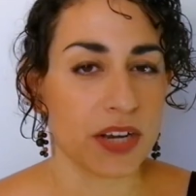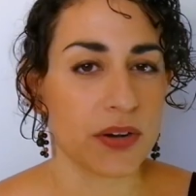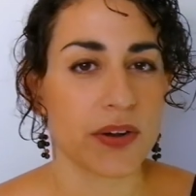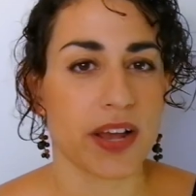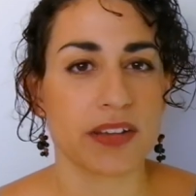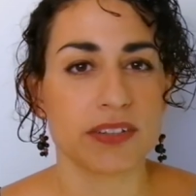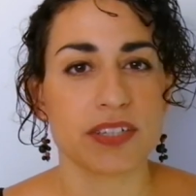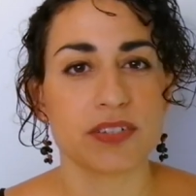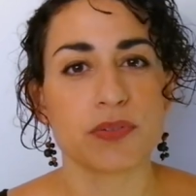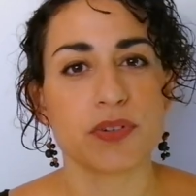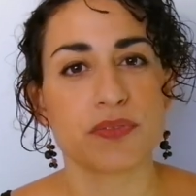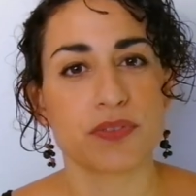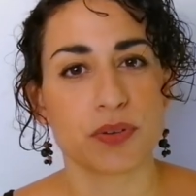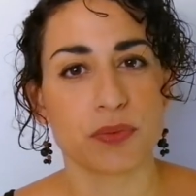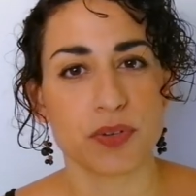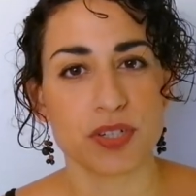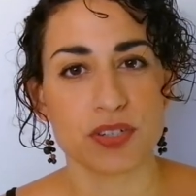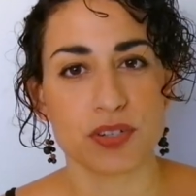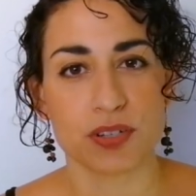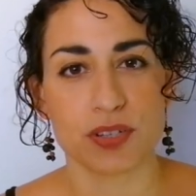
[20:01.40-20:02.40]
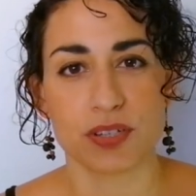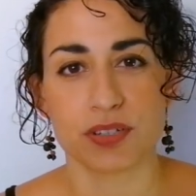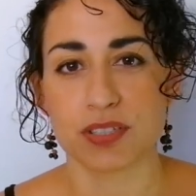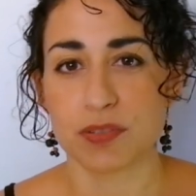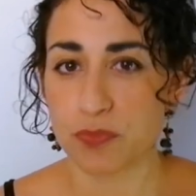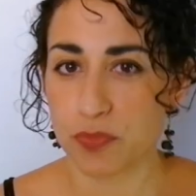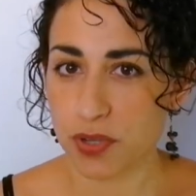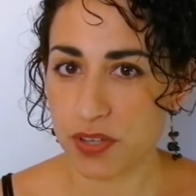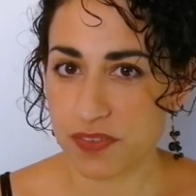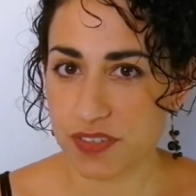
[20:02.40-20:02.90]
around and review what you learned in
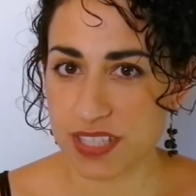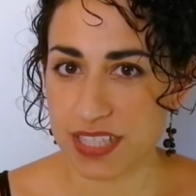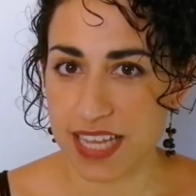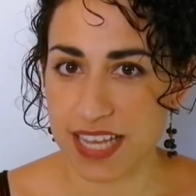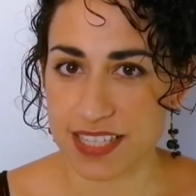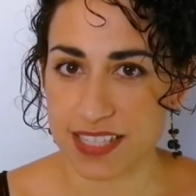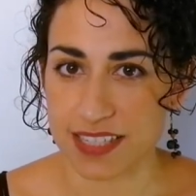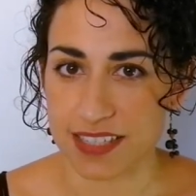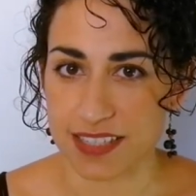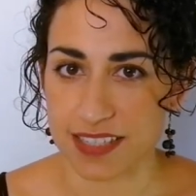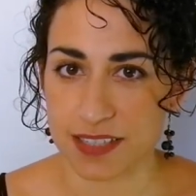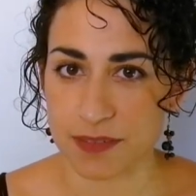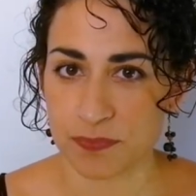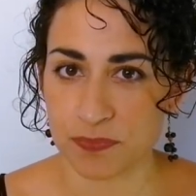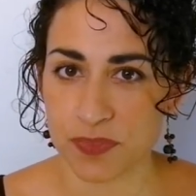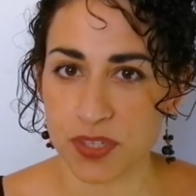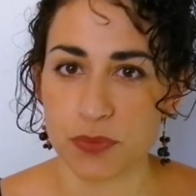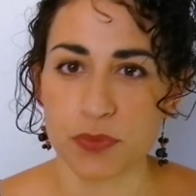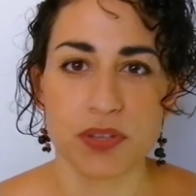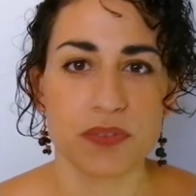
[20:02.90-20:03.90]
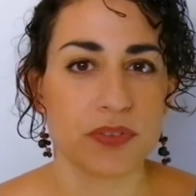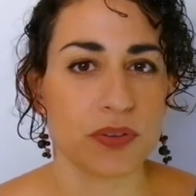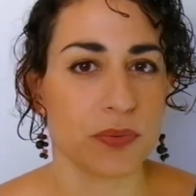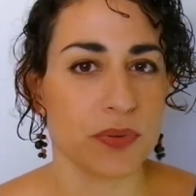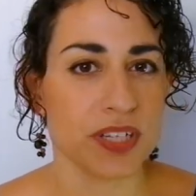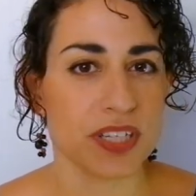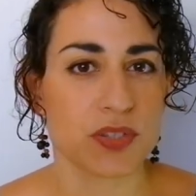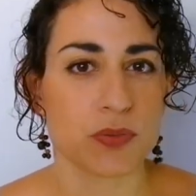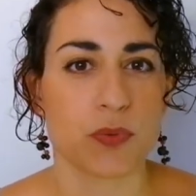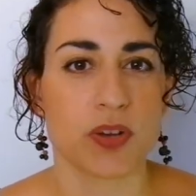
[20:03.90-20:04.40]
previous lessons. Reviewing
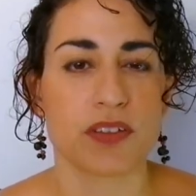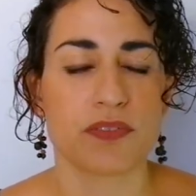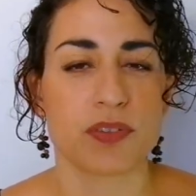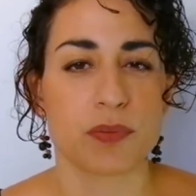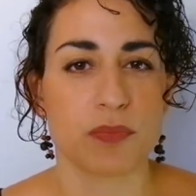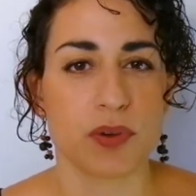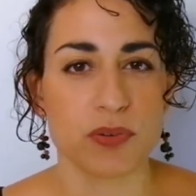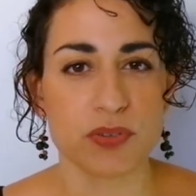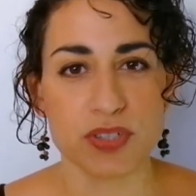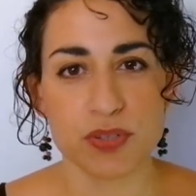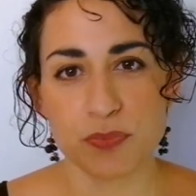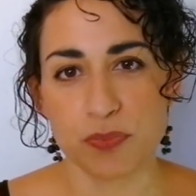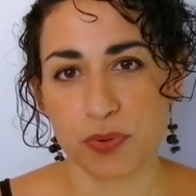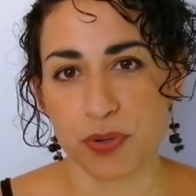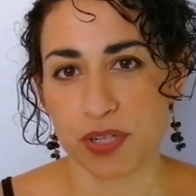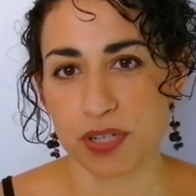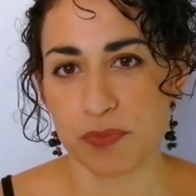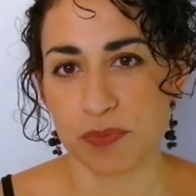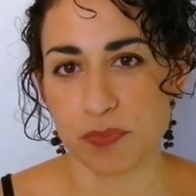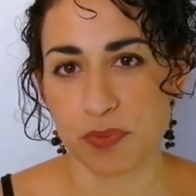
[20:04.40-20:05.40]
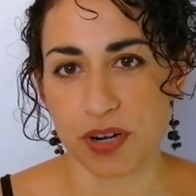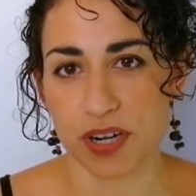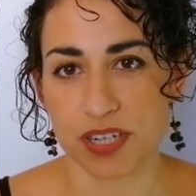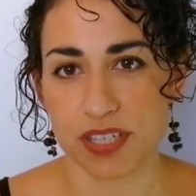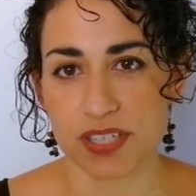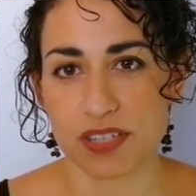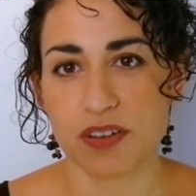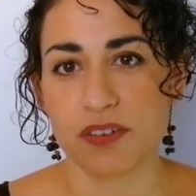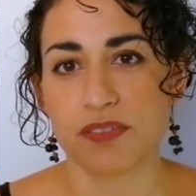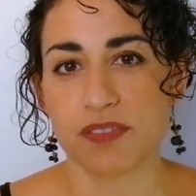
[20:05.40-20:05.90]
is one of the most important parts
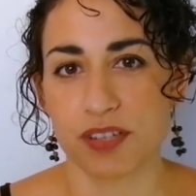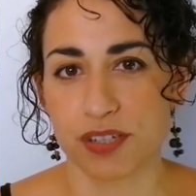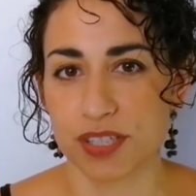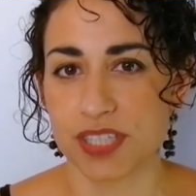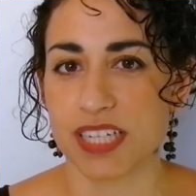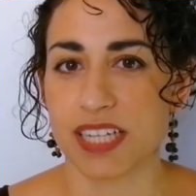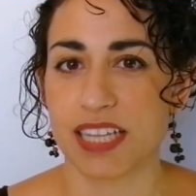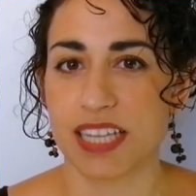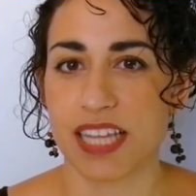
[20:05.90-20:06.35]
of learning a